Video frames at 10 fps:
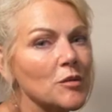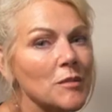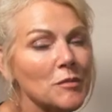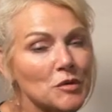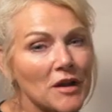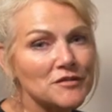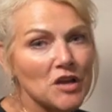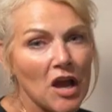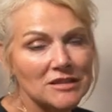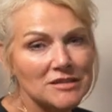Remember, I've
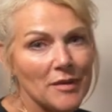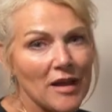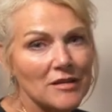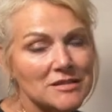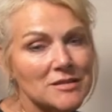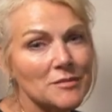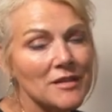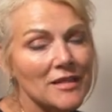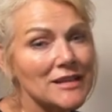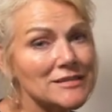talked about some of
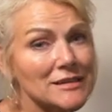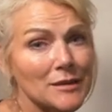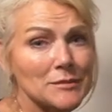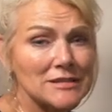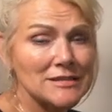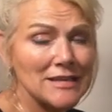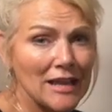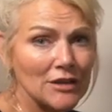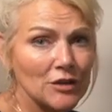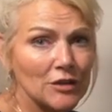the things that come
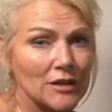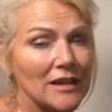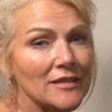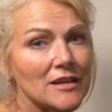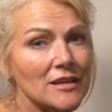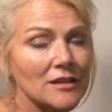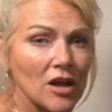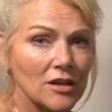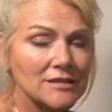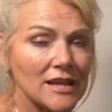standard in the
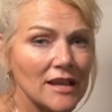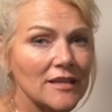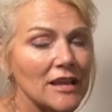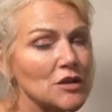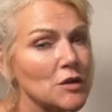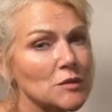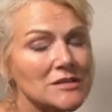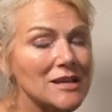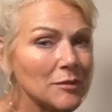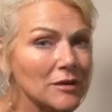Alante that you don't
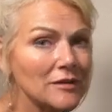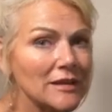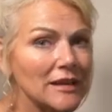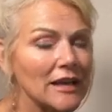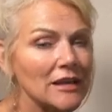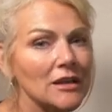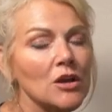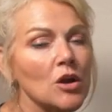typically get.